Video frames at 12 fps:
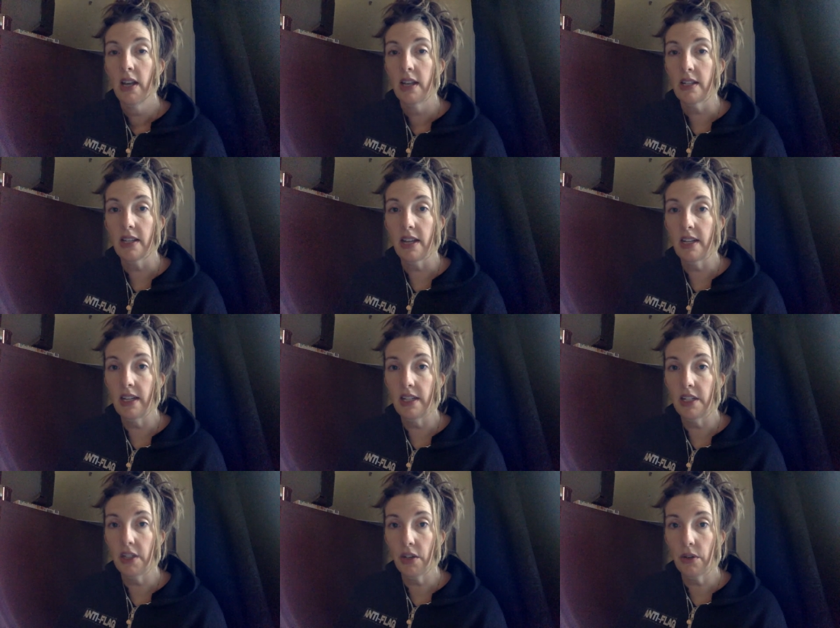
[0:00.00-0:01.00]
as I
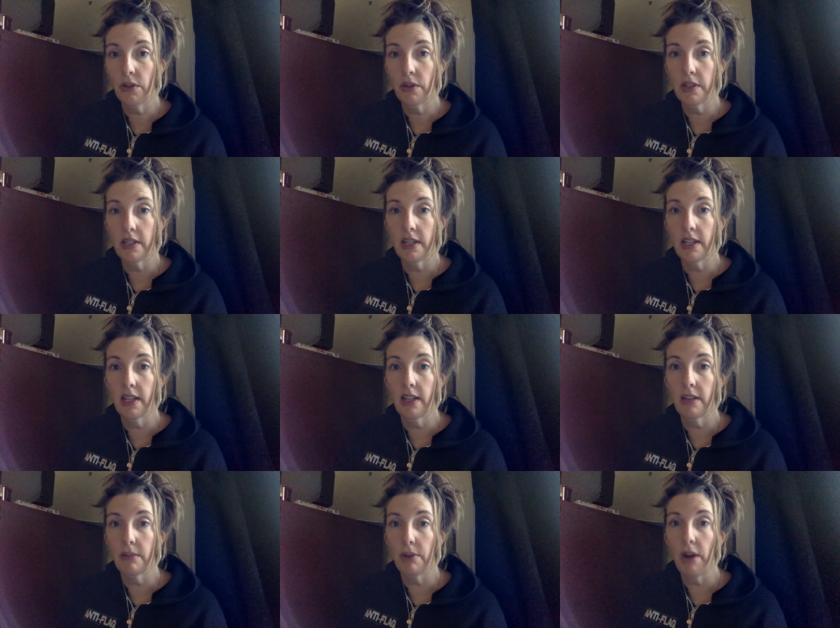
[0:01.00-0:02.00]
need to, as
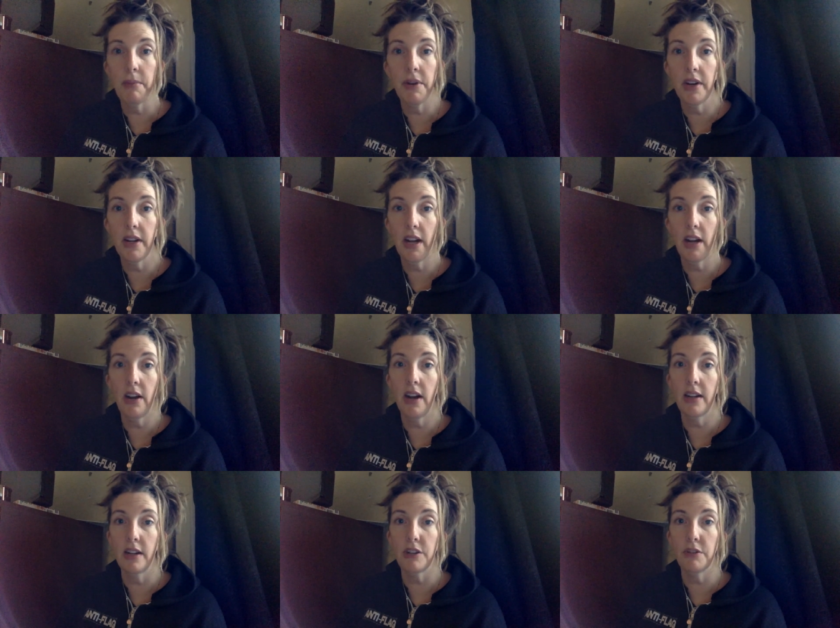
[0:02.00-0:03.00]
any primary care
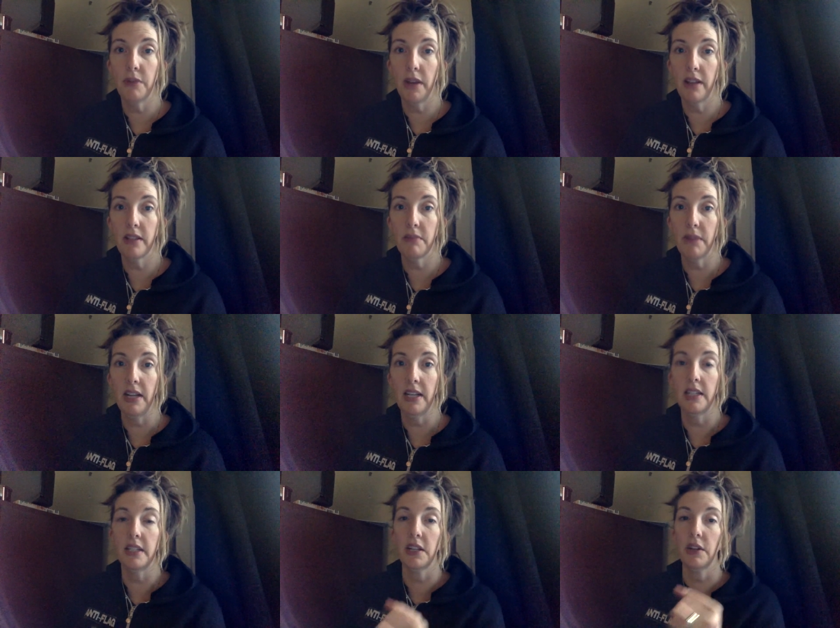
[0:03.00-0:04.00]
or naturopath might
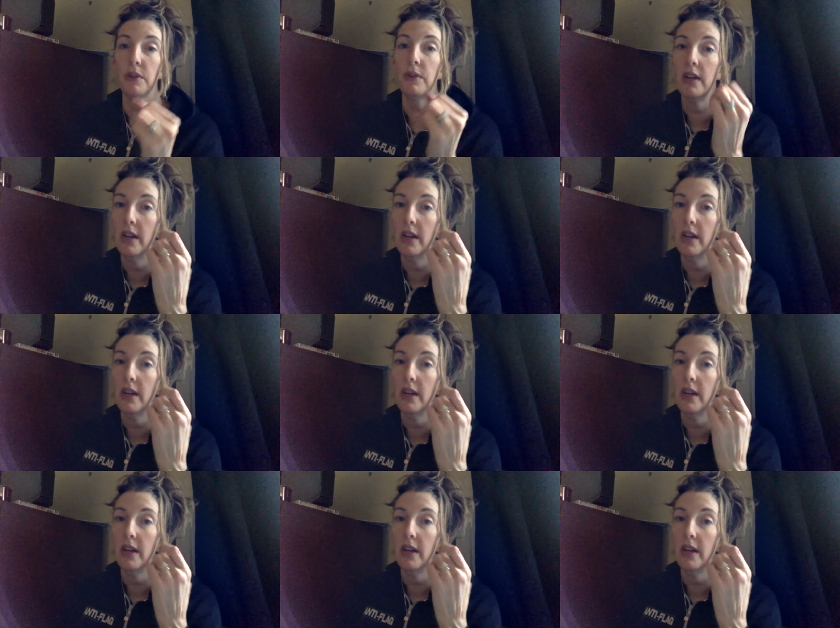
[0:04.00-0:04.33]
need to.